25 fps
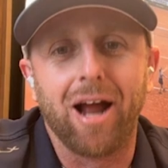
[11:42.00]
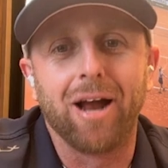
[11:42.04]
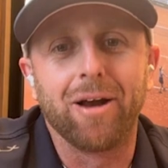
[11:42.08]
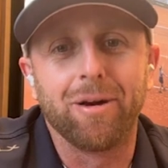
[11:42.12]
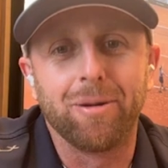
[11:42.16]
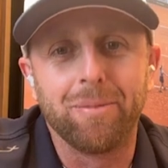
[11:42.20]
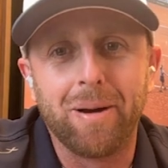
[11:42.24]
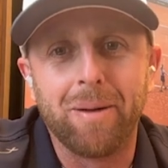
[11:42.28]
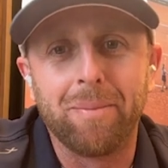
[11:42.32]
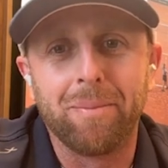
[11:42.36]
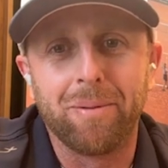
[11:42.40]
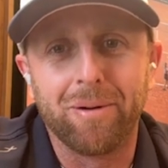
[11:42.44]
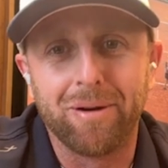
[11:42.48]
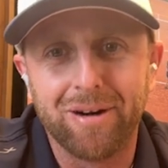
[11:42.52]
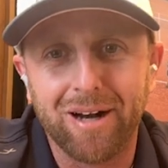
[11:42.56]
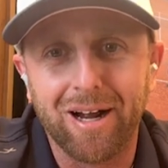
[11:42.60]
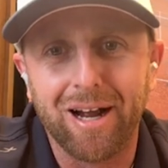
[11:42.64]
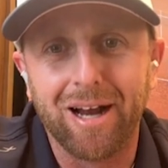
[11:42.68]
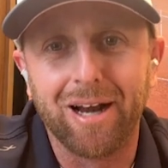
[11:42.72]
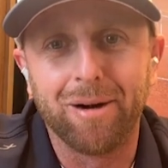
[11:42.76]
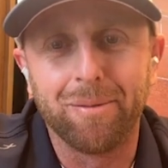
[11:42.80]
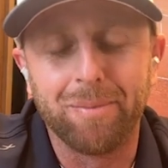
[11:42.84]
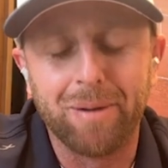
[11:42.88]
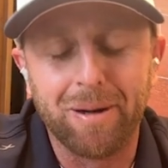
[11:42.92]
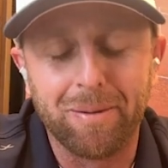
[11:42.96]
I
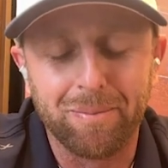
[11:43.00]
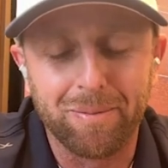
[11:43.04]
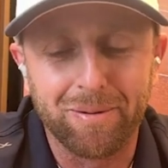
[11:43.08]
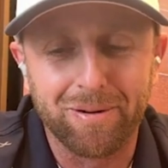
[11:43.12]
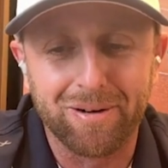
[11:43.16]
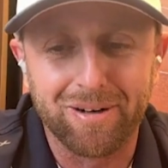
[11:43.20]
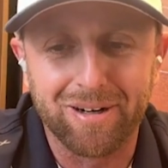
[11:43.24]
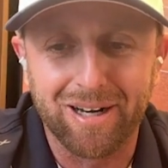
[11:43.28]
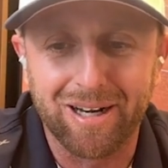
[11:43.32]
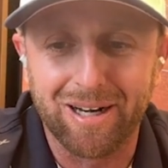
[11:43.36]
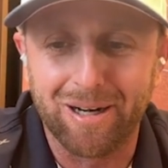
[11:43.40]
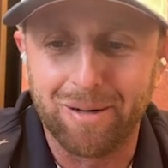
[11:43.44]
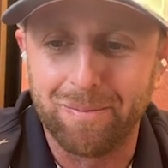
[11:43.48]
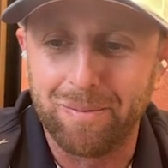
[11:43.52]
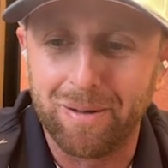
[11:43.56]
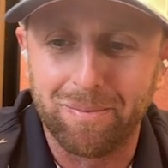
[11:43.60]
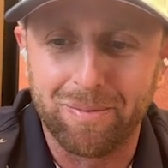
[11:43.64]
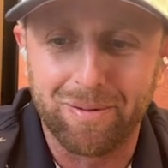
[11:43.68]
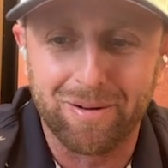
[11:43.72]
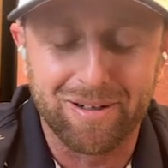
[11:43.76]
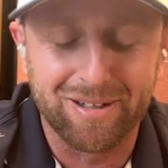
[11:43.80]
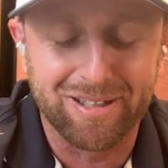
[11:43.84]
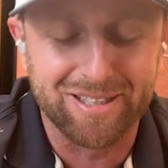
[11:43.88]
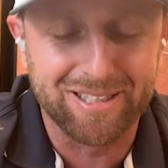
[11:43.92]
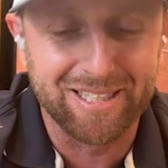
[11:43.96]
remember.
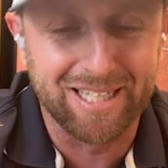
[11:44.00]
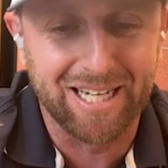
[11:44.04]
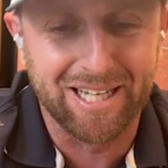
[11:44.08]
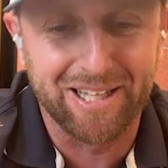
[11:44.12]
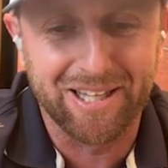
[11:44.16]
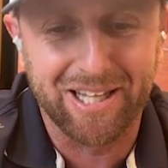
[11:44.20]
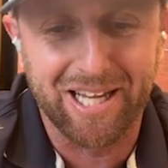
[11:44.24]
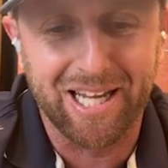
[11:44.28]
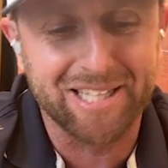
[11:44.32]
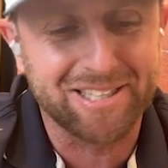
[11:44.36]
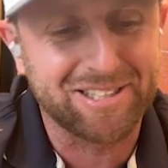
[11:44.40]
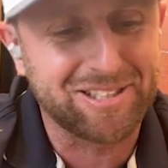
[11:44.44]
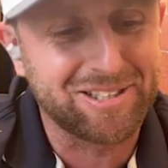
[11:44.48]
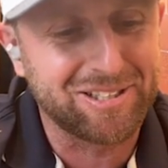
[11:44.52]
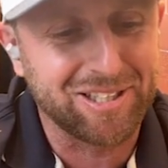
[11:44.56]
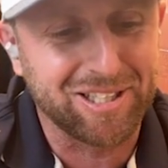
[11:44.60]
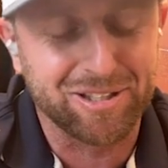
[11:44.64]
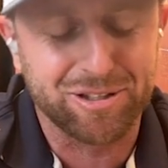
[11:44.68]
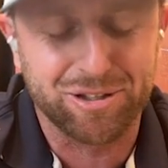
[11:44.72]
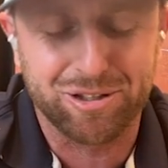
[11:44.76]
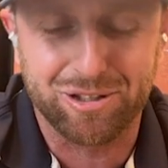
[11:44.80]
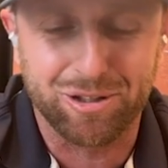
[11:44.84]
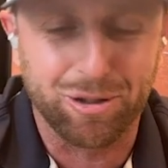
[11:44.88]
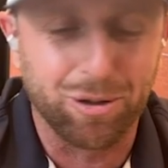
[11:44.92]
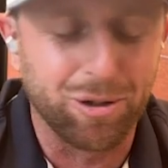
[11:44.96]
Yeah,
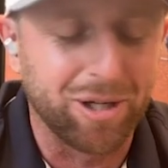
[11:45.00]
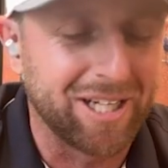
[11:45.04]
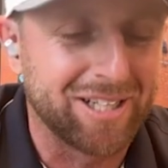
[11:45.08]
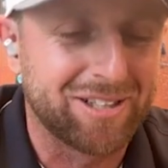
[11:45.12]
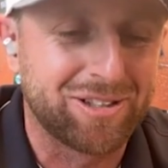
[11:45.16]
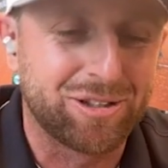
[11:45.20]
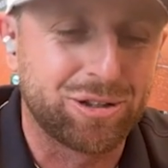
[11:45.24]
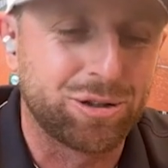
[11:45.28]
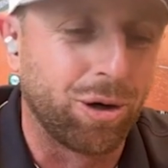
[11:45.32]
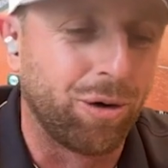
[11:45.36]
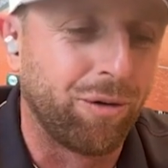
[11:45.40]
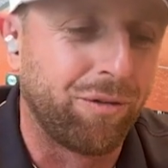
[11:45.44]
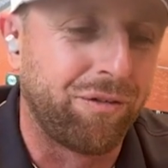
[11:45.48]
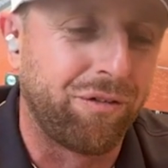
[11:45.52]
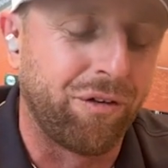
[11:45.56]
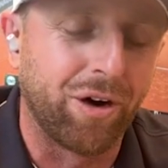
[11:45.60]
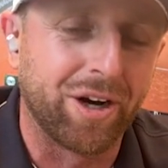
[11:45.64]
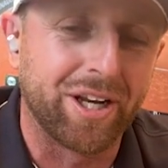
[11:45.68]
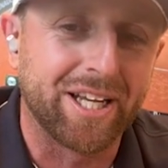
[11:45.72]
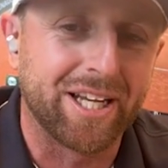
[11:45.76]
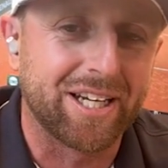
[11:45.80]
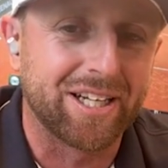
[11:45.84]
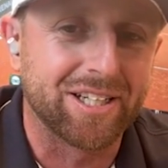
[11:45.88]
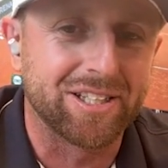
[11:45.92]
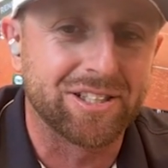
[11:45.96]
it's so
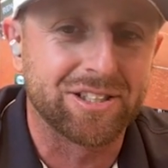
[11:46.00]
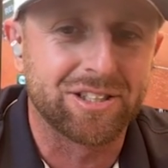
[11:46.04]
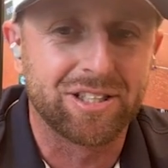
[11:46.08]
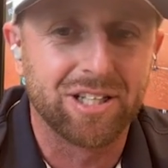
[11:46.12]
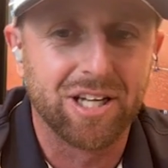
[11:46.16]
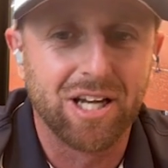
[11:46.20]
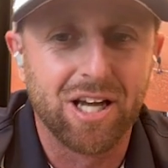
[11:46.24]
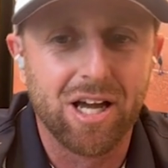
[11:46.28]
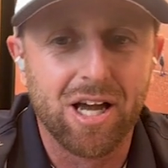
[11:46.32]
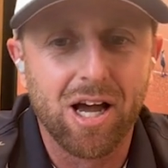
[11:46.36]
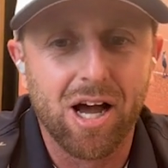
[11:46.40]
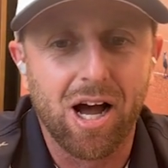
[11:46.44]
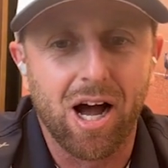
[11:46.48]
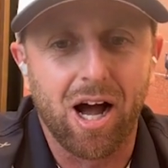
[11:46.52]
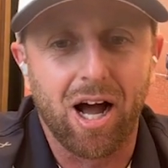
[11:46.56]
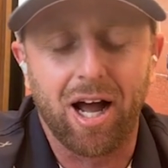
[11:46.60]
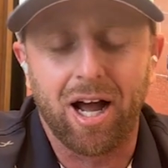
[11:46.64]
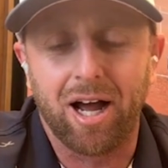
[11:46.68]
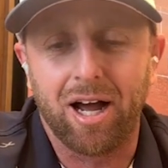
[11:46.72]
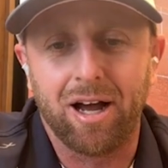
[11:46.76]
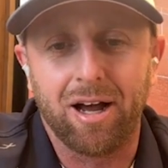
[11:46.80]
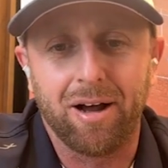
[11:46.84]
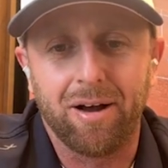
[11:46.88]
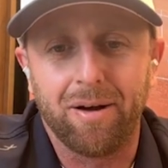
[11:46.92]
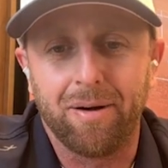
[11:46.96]
funny because
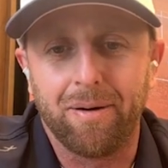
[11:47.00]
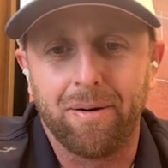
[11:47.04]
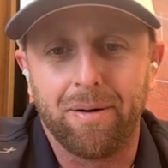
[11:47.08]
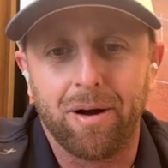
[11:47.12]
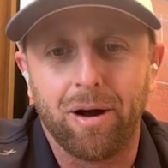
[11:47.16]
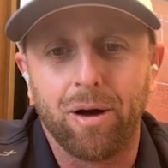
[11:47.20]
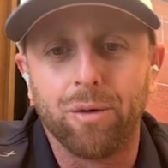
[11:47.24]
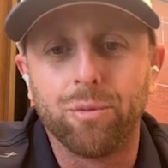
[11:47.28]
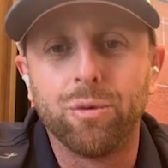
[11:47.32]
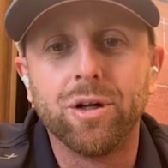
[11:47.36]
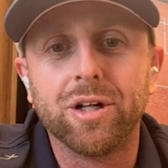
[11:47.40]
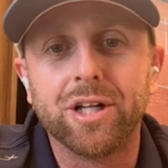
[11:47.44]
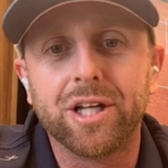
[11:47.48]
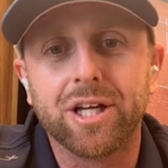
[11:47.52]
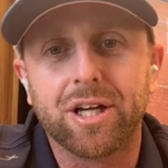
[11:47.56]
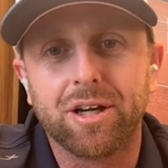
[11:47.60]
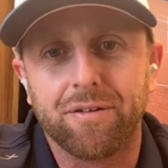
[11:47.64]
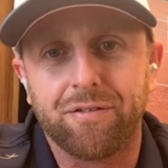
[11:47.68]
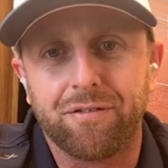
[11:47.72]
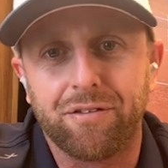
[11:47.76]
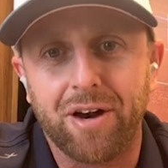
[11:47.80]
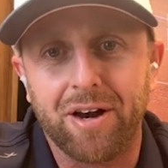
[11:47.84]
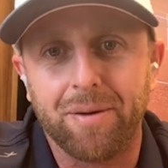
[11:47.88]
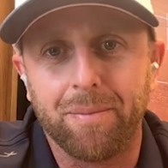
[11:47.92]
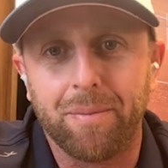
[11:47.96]
a really
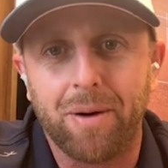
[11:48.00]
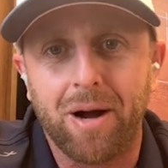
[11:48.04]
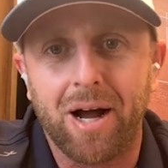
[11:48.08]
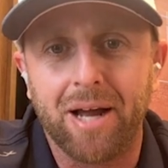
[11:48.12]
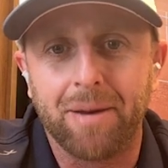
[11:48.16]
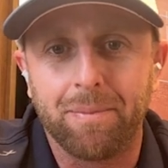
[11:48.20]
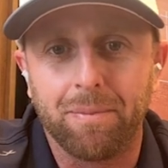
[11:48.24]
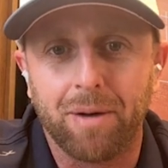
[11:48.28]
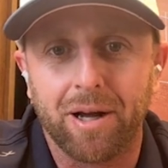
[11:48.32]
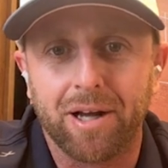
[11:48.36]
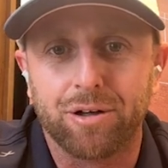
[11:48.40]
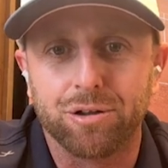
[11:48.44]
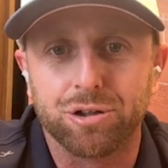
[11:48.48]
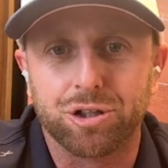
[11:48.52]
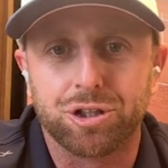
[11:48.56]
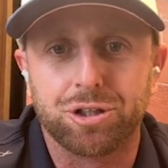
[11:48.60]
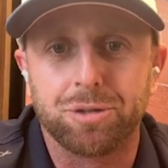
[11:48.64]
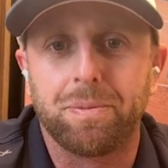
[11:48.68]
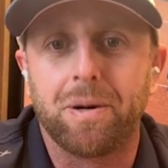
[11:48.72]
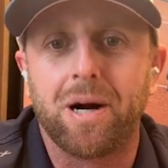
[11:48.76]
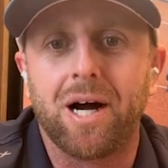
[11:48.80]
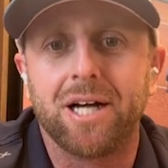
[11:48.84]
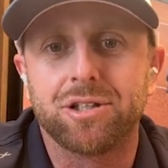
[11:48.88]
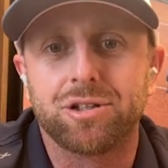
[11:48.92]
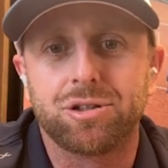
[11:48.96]
good friend of mine, Michael
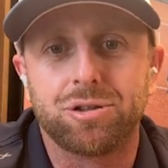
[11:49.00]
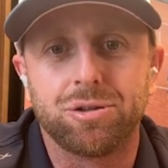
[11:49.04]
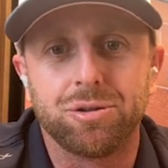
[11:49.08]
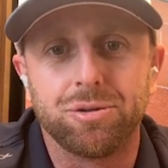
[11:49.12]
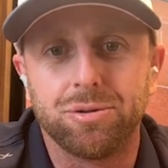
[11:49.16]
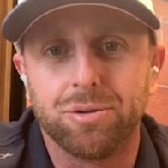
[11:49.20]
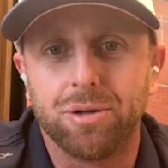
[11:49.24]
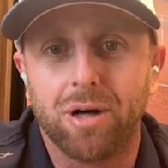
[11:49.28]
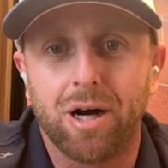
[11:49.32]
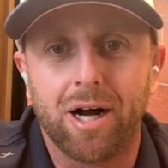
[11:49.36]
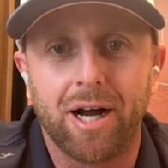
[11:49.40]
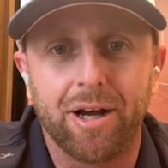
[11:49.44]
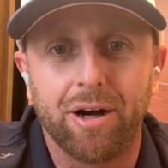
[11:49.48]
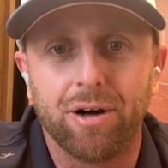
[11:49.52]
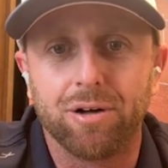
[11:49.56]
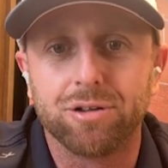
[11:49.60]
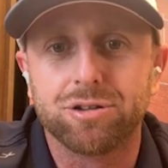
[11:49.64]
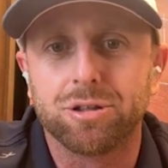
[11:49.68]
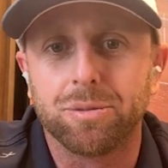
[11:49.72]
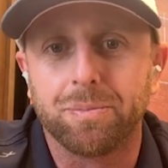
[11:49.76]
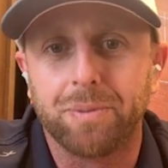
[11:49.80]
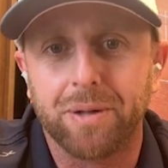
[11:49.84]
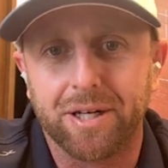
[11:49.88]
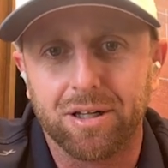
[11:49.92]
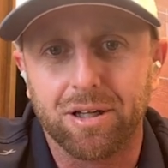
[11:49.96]
Shabazz, who I
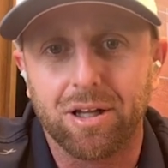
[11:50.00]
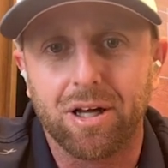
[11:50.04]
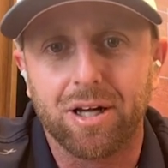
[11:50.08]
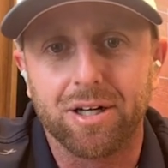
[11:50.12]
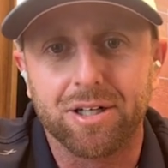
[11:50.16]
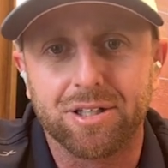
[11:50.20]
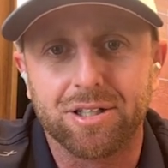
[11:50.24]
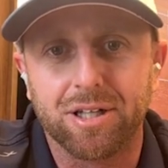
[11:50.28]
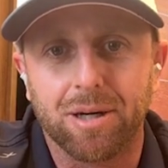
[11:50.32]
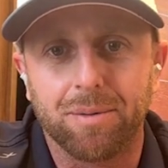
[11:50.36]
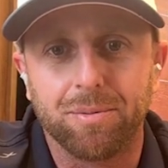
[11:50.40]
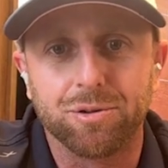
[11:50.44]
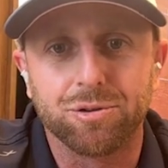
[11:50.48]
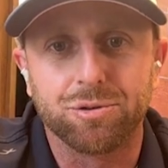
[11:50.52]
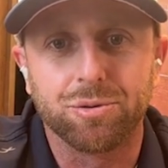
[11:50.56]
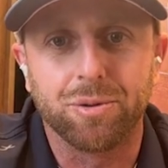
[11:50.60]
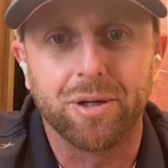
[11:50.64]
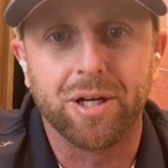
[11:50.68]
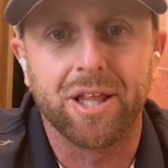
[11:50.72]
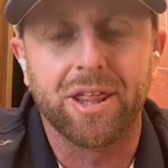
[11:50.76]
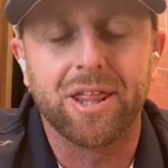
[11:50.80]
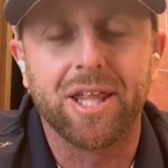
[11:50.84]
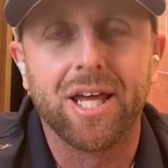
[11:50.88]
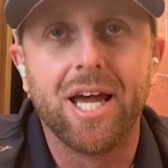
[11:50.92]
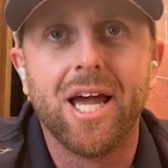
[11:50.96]
also played a lot of doubles
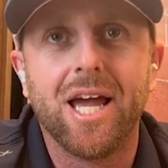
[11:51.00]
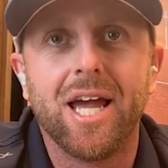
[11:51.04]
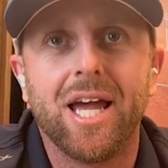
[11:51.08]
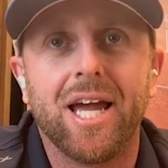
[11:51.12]
with,